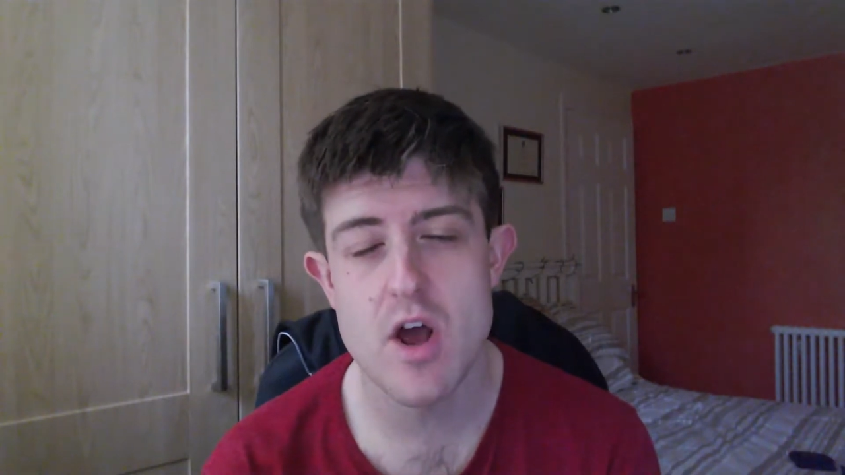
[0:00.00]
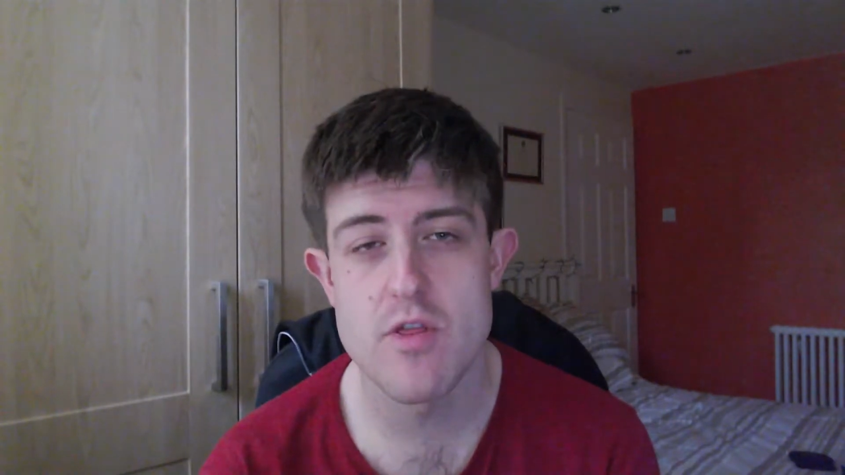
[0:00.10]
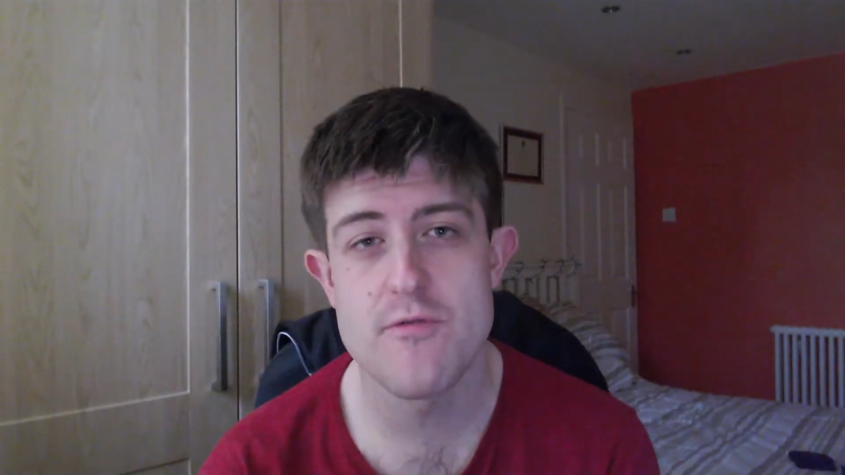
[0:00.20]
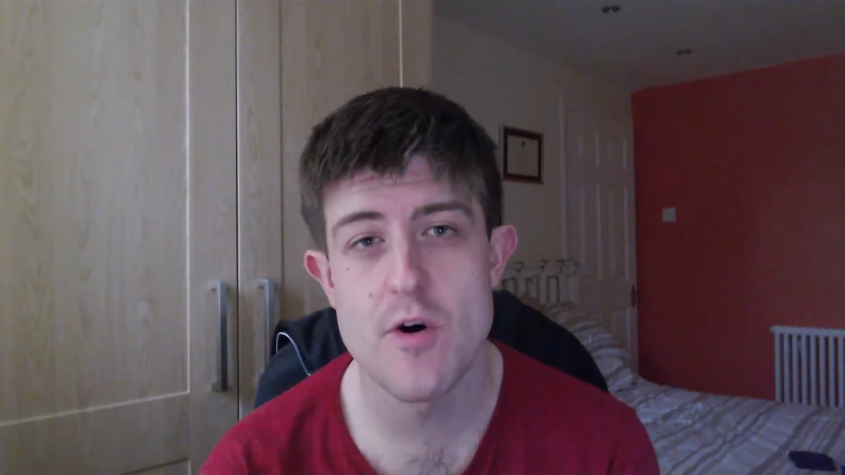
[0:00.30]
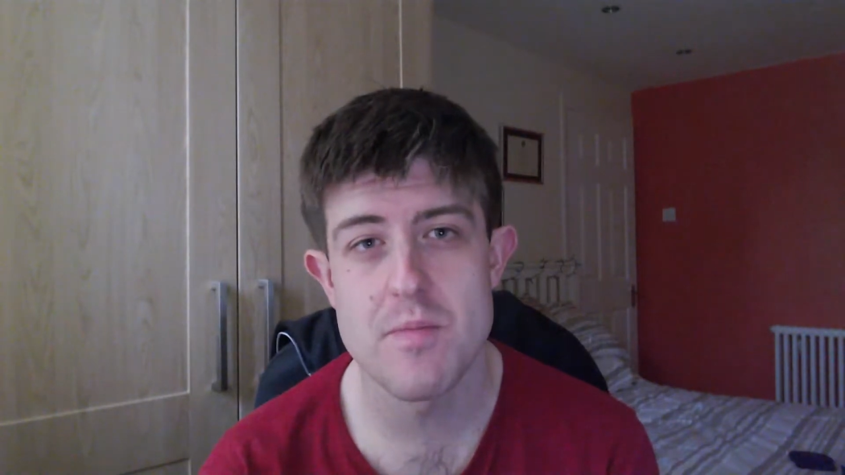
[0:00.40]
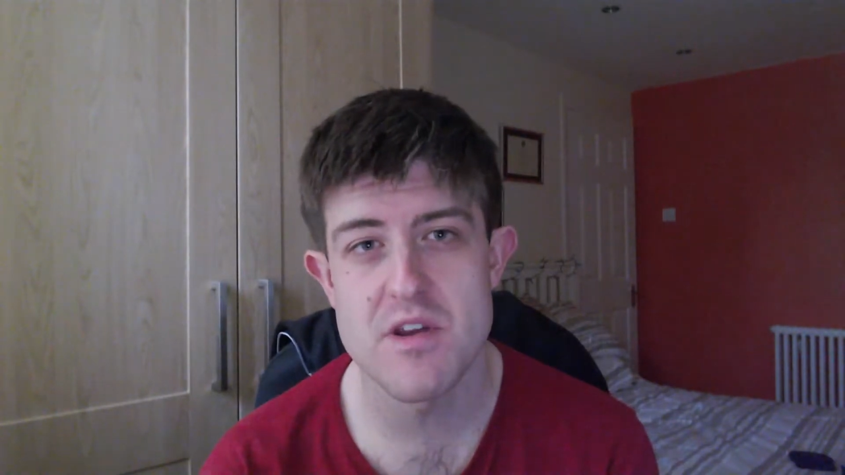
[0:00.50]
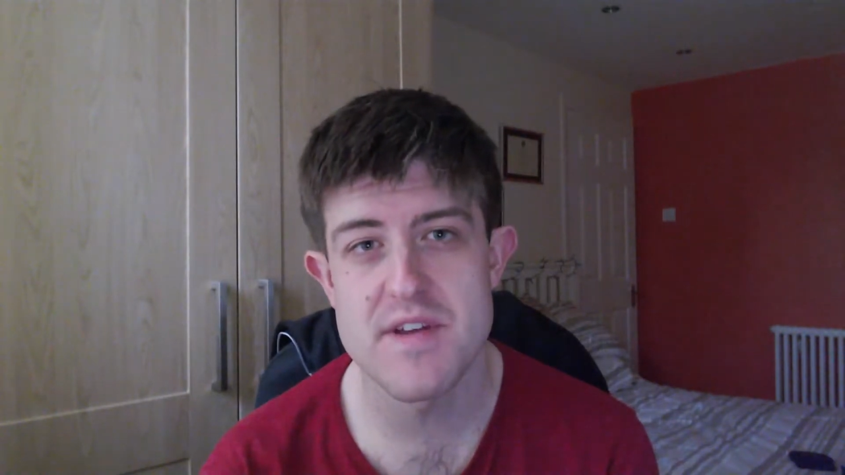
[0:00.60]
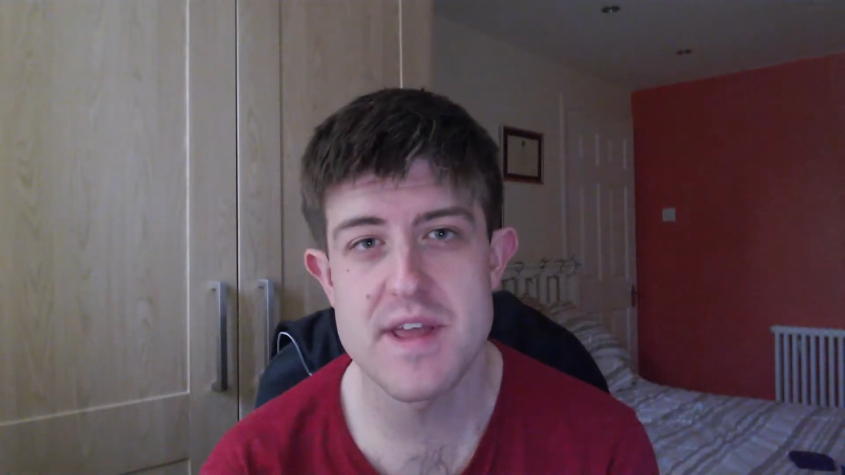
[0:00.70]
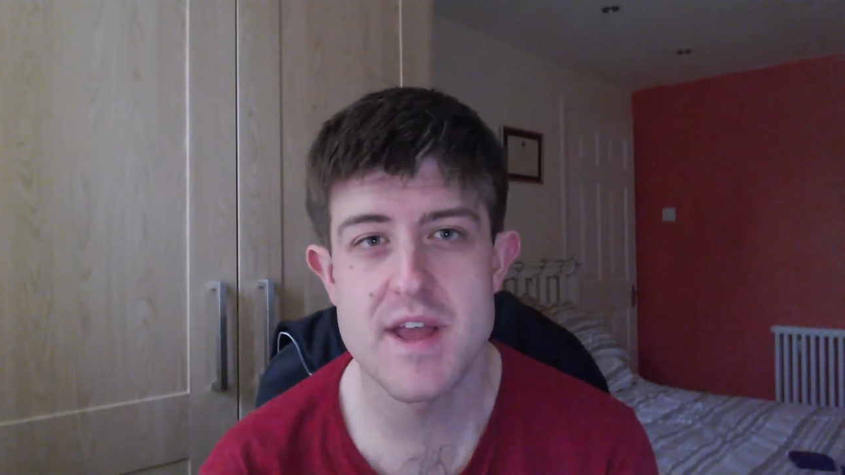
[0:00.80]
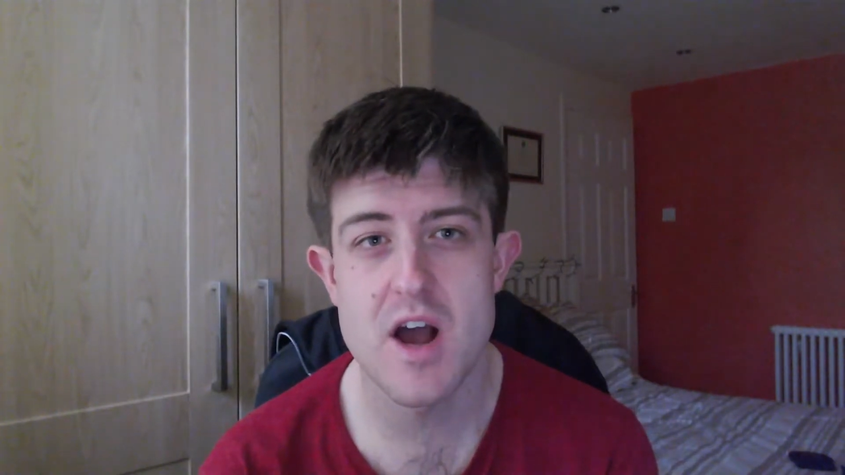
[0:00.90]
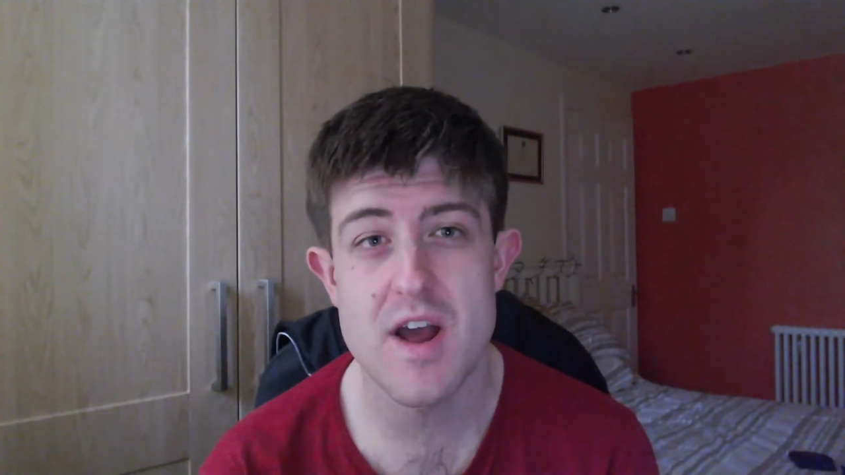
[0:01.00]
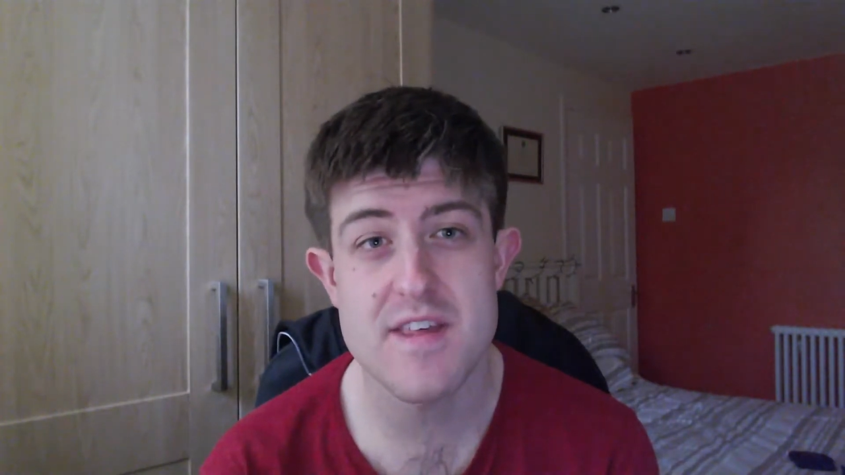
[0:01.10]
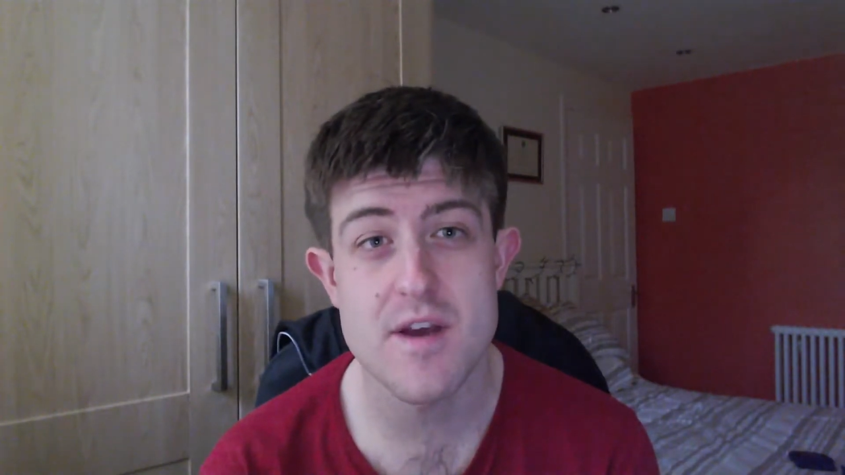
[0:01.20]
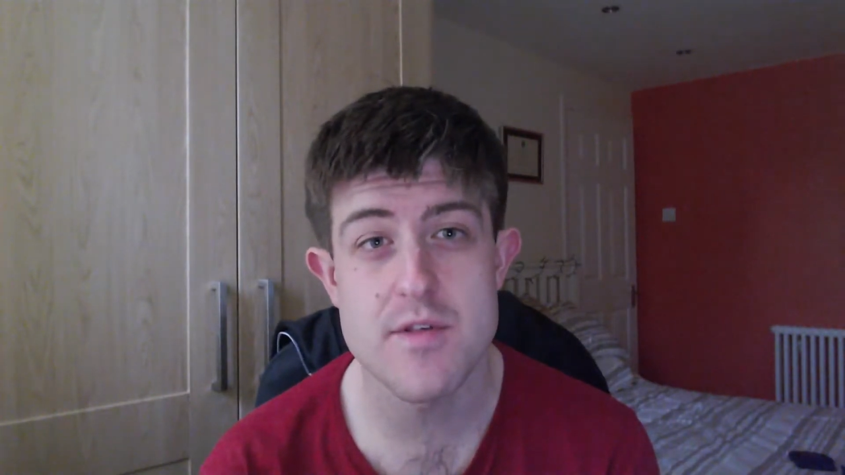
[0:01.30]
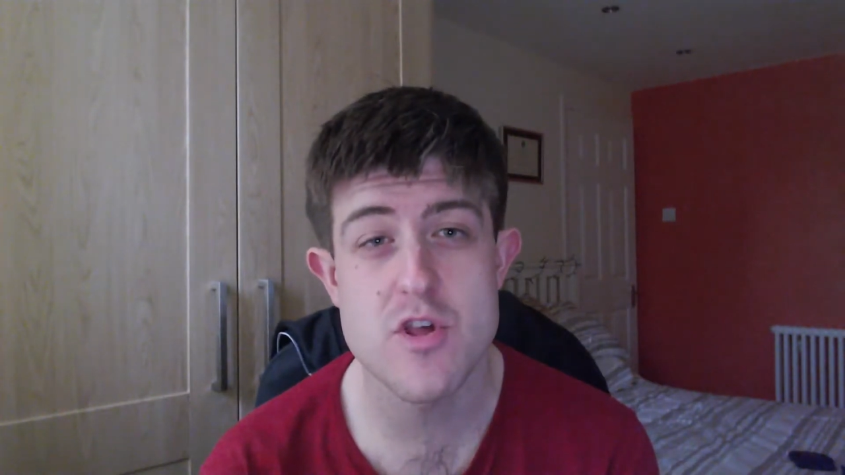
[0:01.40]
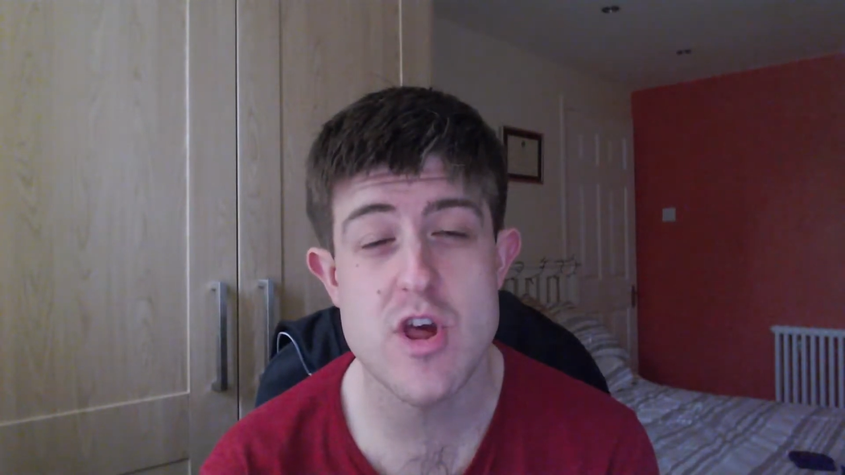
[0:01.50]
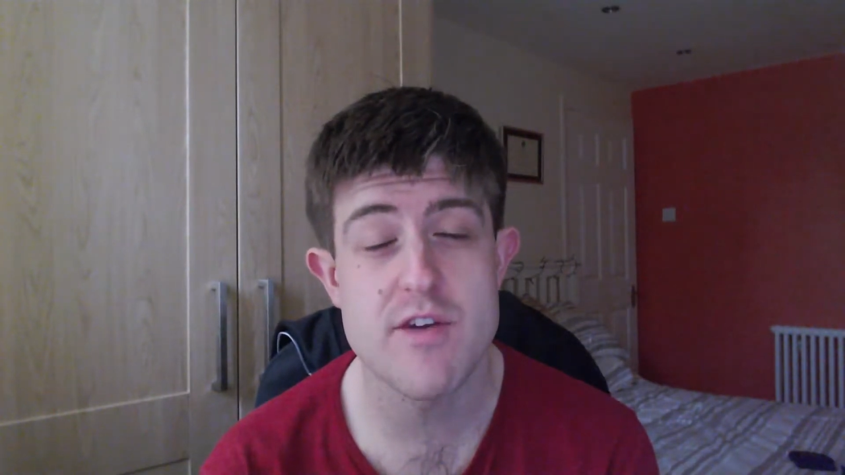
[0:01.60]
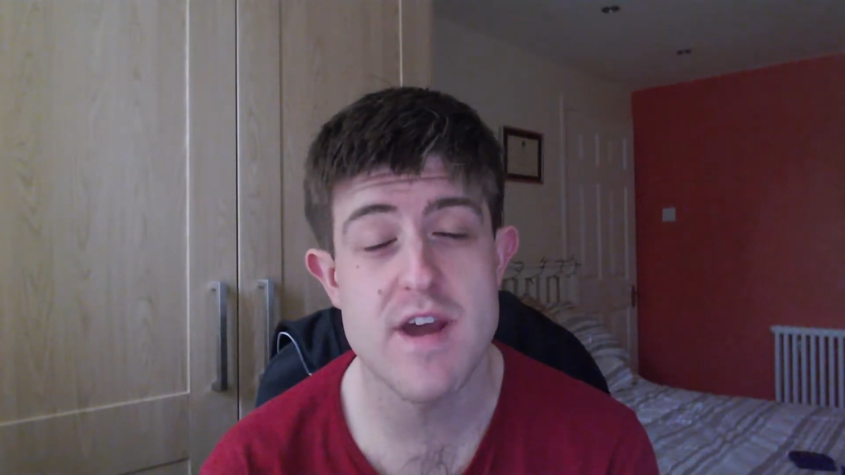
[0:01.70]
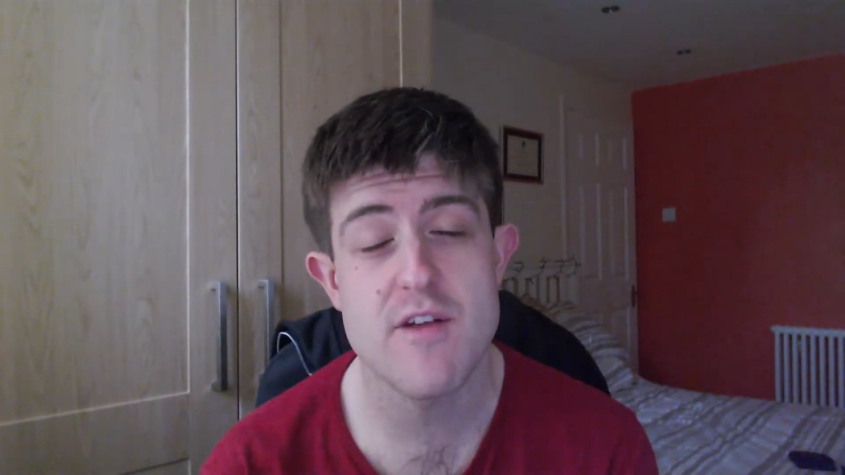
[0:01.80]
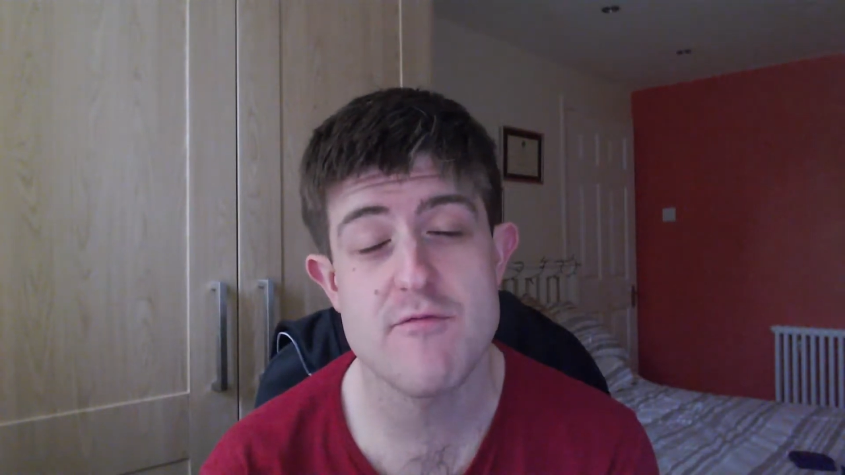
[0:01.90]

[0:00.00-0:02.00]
on the Formula E car is going to generate